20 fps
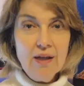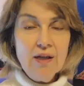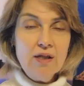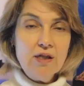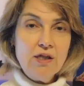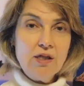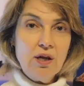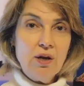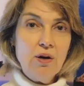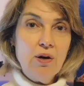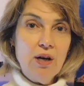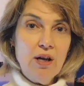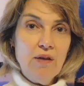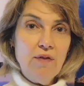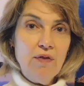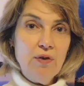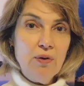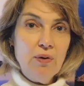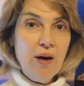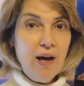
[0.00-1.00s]
So
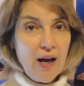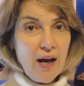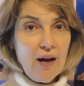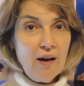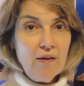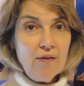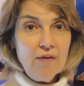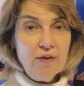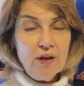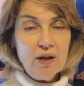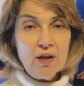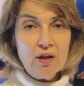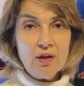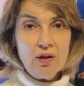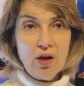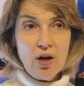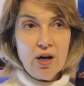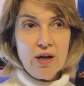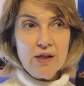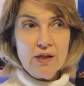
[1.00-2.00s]
if you have
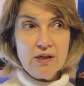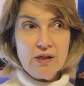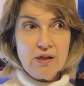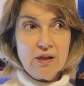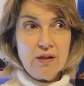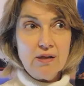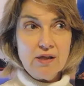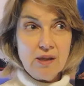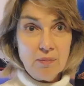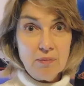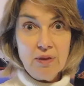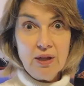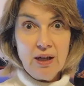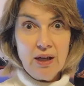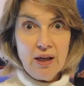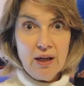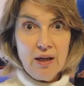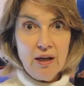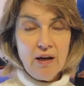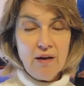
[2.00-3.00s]
lost
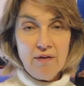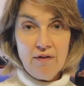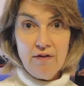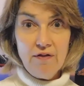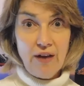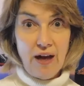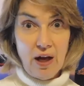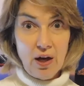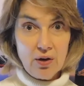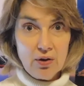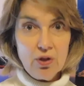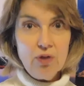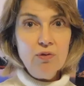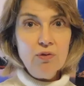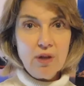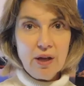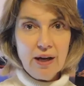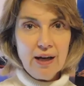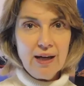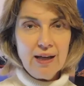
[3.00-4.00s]
something of value
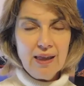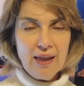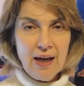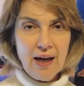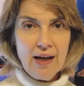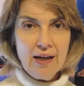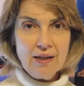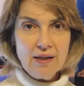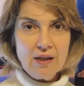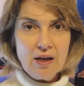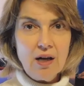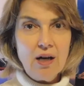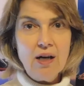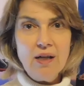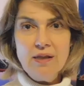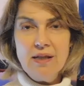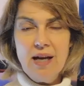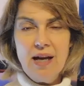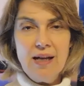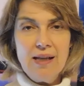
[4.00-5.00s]
like that,
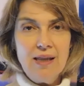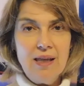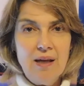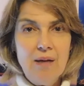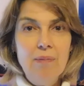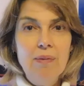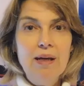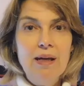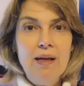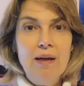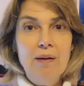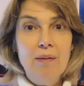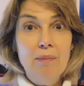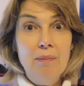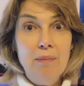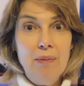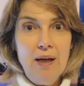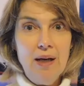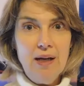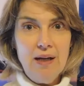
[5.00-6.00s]
contact them
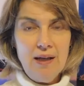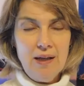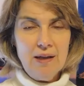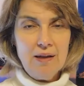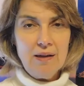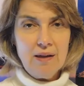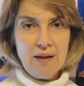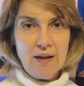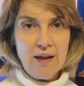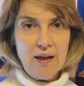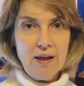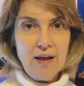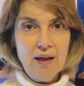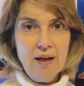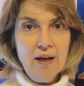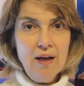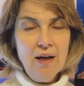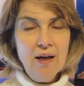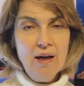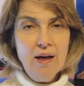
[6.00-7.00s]
immediately.
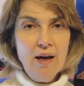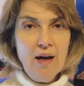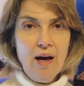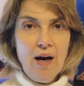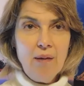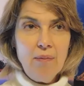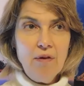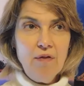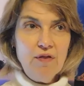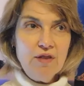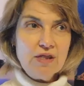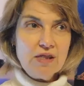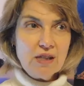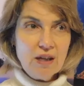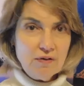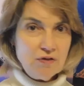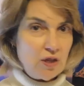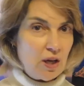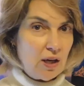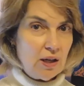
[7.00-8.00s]
Um, if it's
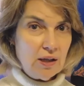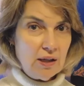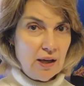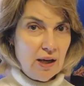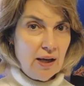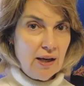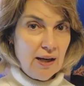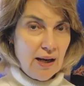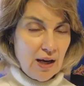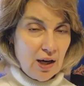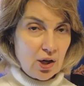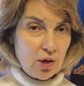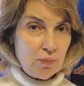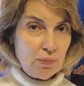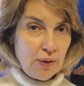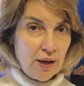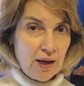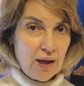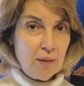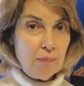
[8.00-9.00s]
left on an
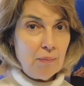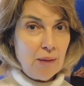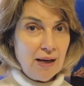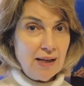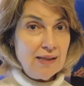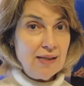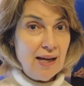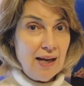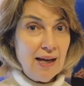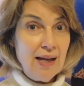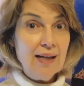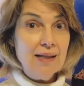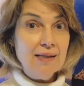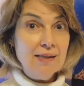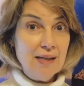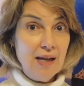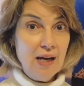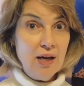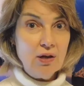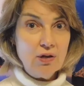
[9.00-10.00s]
airplane, it might take a
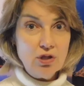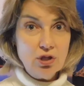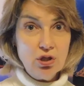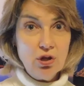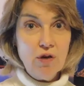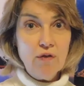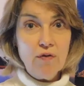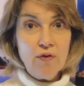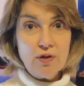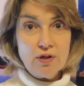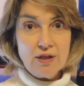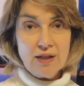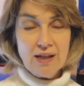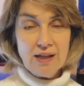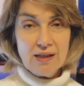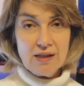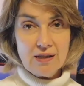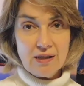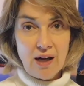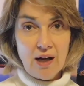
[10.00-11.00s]
day or two for it to
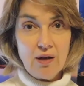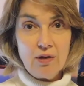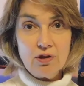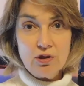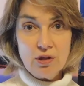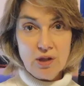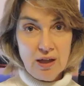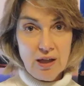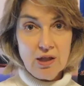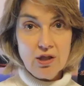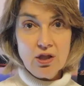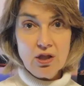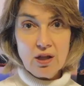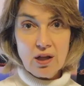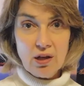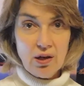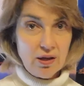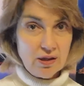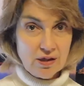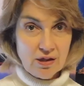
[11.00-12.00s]
get cycled into the
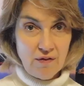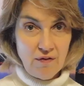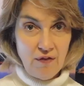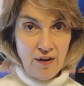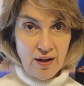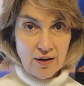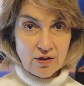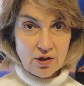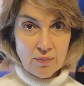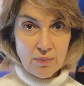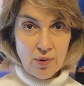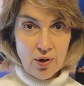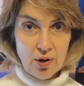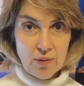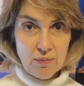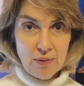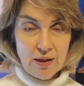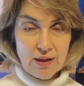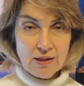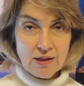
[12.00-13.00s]
lost and found
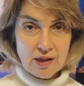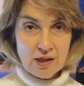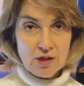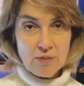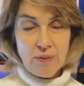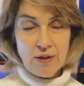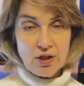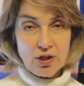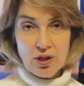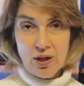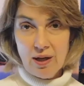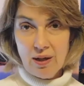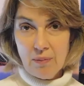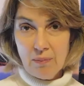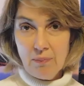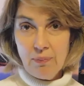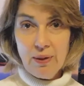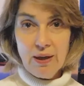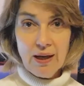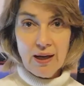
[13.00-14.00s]
department, especially at a
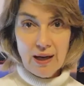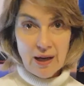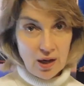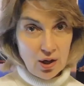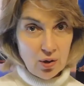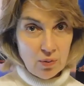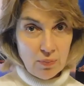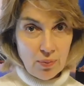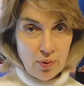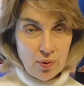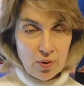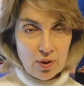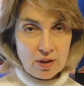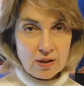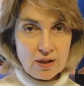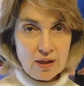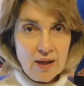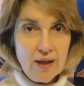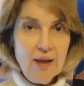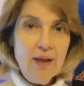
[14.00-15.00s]
big
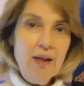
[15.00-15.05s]
airport.